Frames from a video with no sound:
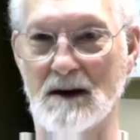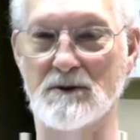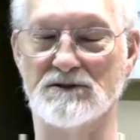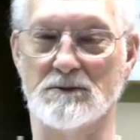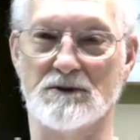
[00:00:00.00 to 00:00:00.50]

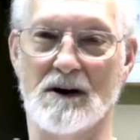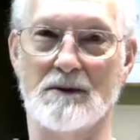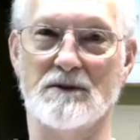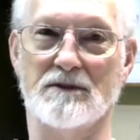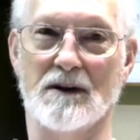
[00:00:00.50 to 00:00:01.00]
subscribe
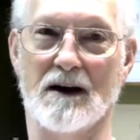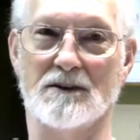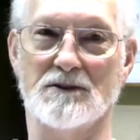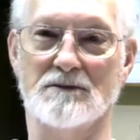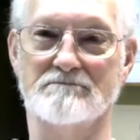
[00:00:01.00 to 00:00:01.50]
if you'd like
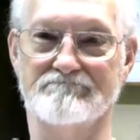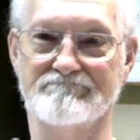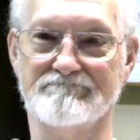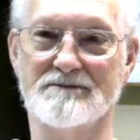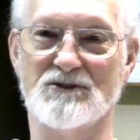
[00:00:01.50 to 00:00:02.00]
to.
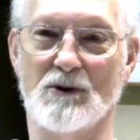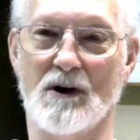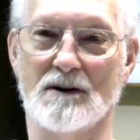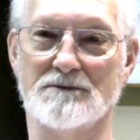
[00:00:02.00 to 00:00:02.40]
So long.